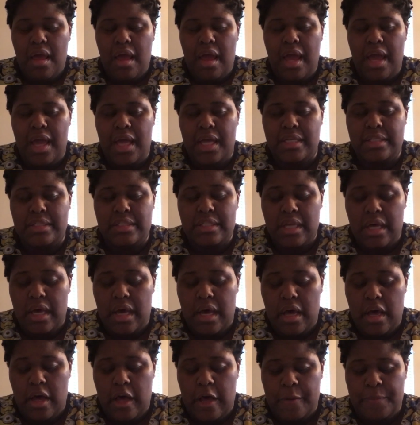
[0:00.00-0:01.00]
And
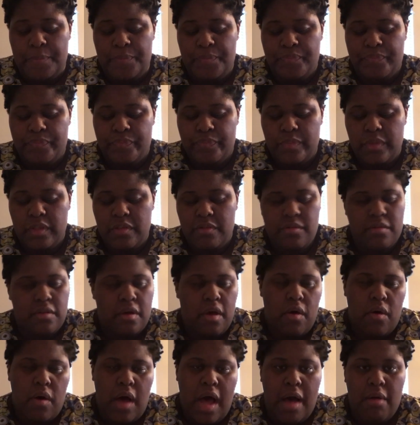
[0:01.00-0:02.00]

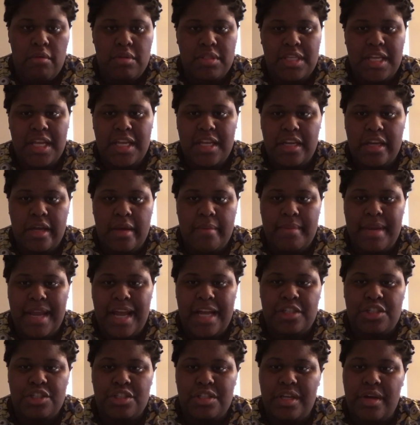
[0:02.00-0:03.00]
so I was getting up
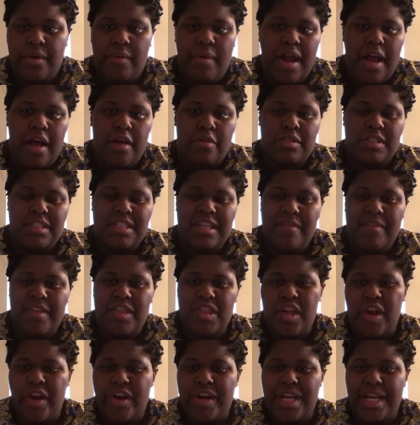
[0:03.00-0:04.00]
naturally around
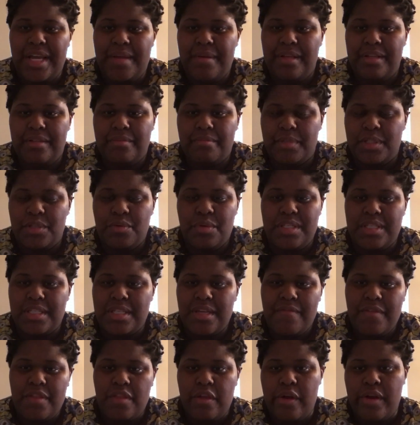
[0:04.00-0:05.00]
7:30, between
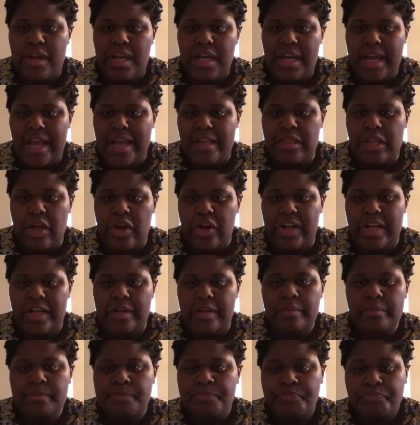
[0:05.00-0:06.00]
7:30 and 8:30.